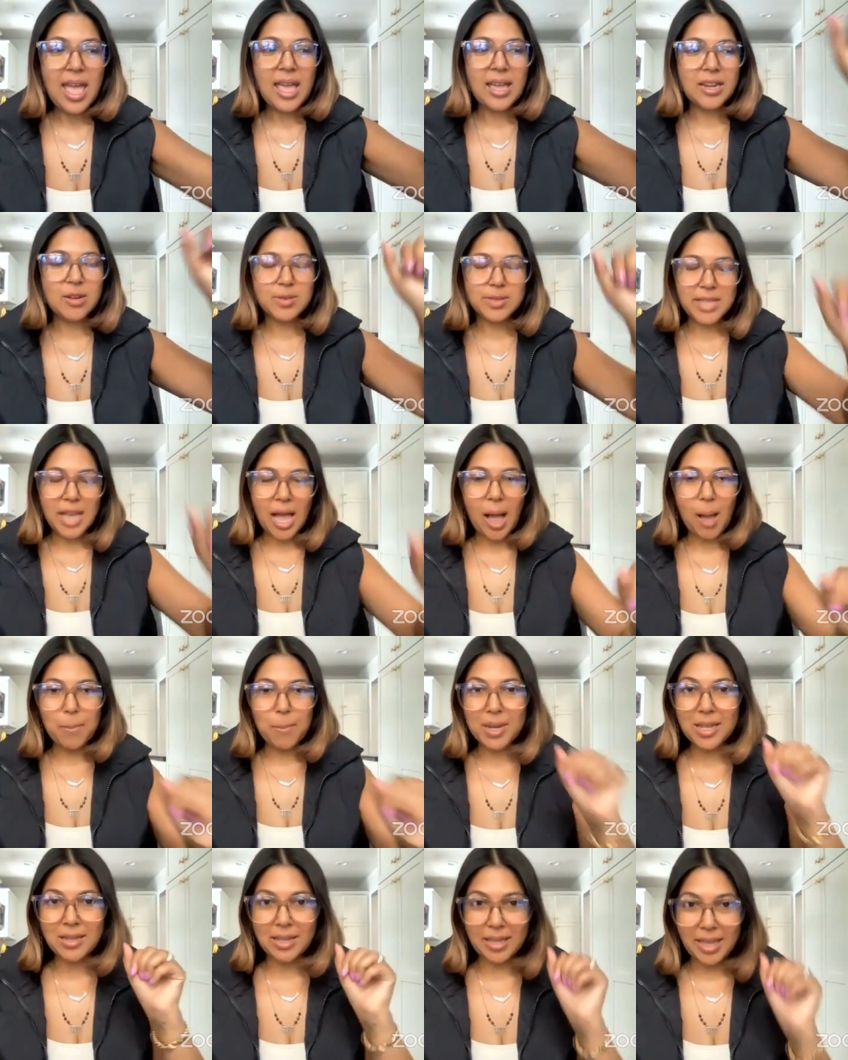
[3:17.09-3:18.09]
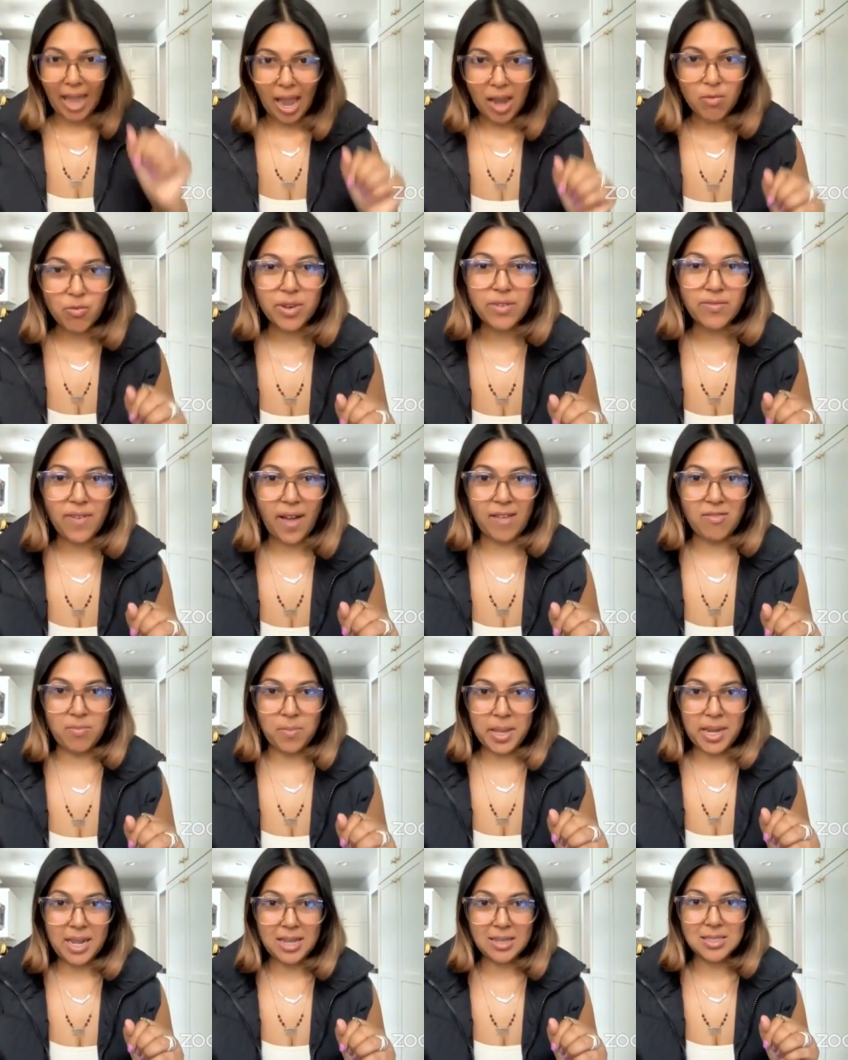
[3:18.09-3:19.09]
And it was happening like every five
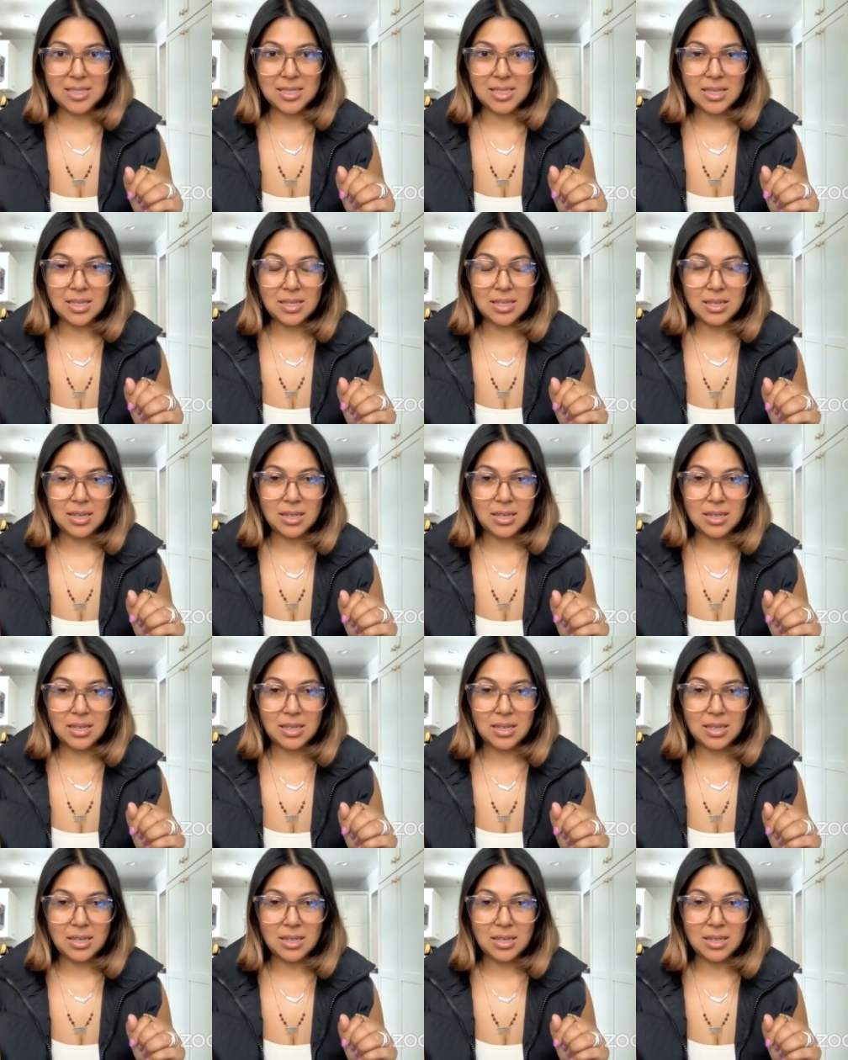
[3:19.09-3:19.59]
minutes